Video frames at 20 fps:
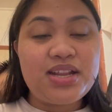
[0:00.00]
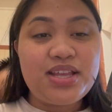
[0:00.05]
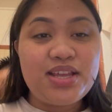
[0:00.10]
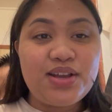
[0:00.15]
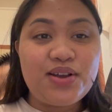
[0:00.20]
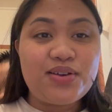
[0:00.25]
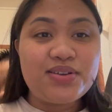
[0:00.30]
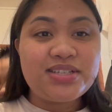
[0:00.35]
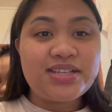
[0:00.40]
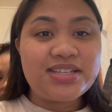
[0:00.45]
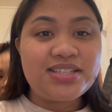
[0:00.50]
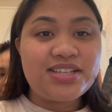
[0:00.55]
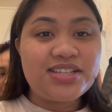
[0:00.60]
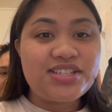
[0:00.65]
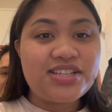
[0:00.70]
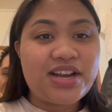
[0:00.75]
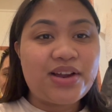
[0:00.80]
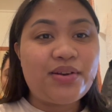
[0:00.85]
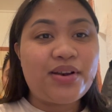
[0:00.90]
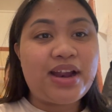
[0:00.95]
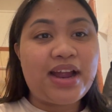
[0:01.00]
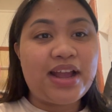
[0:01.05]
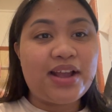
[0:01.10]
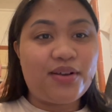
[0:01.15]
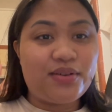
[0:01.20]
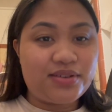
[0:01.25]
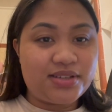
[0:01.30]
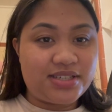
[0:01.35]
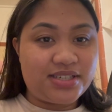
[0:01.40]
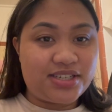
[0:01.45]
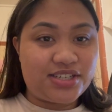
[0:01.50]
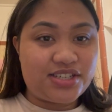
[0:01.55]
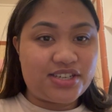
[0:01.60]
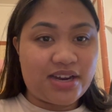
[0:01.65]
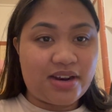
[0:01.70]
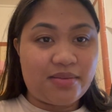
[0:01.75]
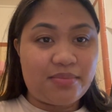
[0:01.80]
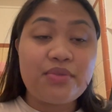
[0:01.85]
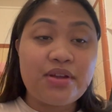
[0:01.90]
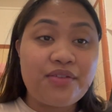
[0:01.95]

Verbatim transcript: he goes out the shower, I go in the shower.